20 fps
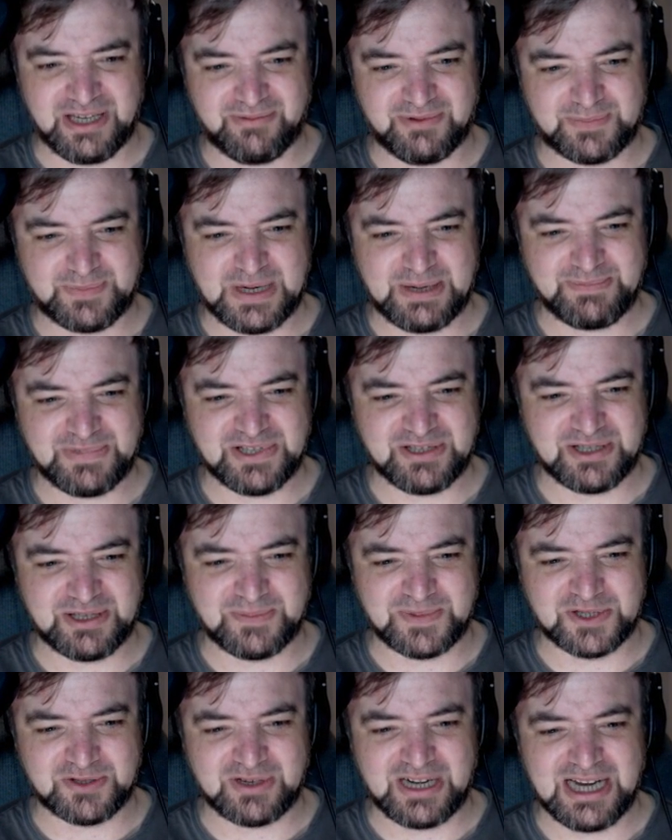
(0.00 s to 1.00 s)
Perhaps a
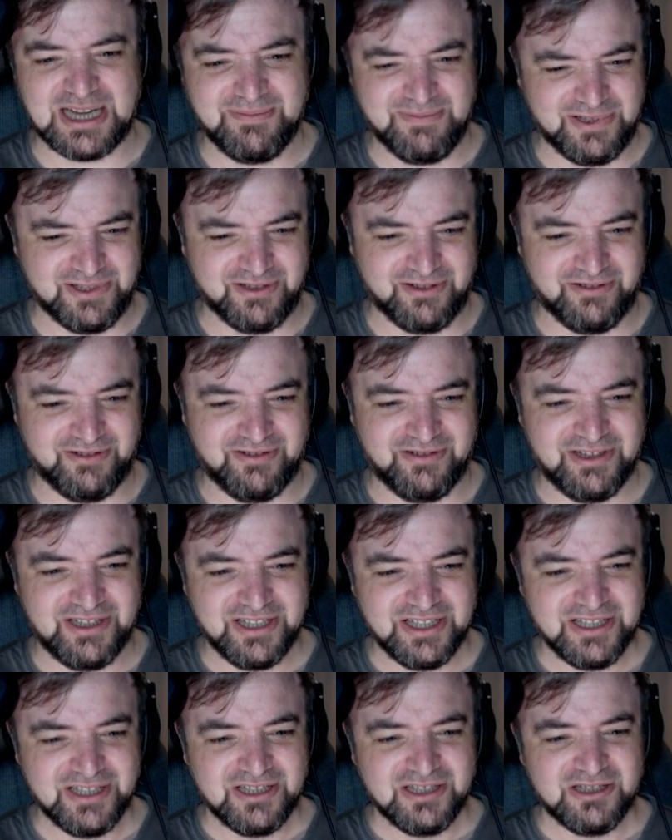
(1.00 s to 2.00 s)
subscriber
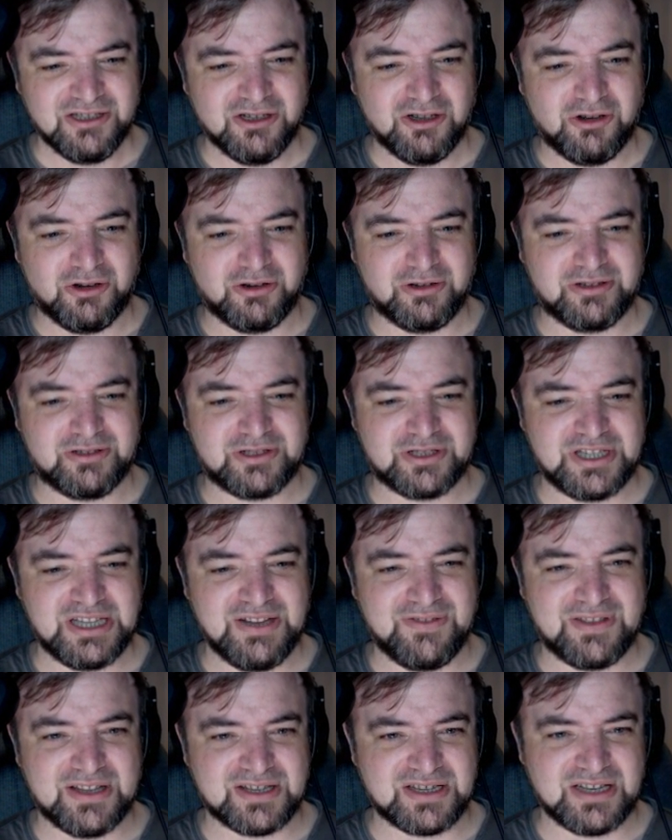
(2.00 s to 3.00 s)
or see if
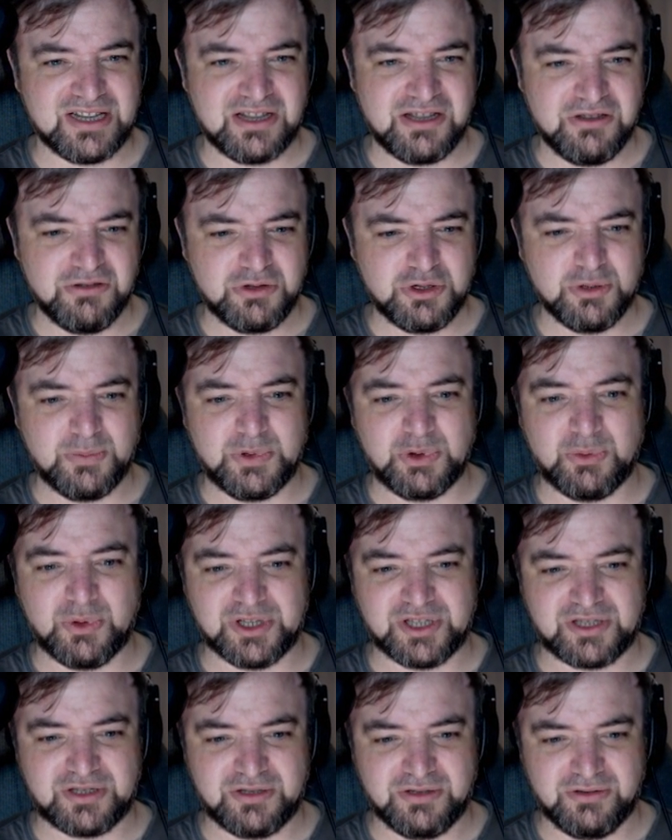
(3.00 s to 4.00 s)
there's another YouTuber who
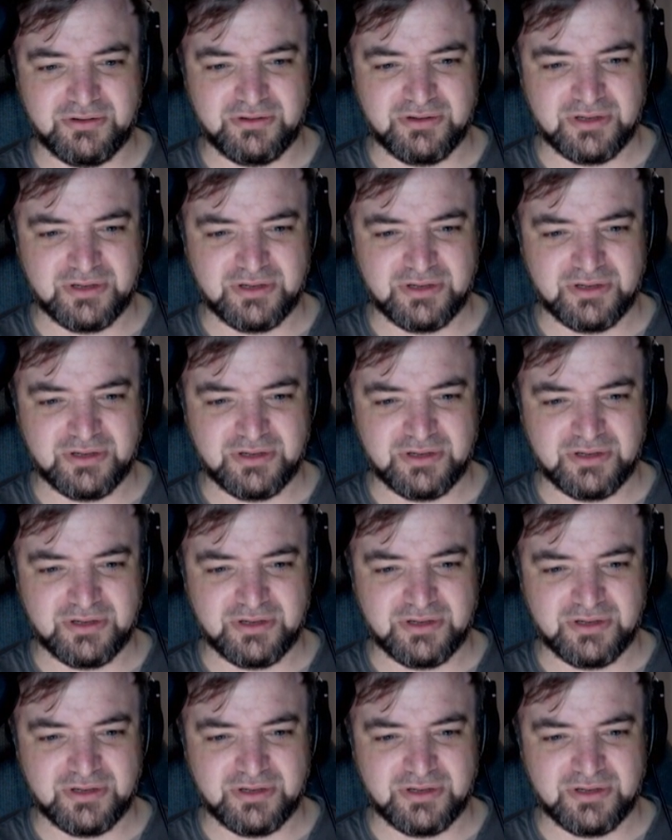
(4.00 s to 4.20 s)
wants to,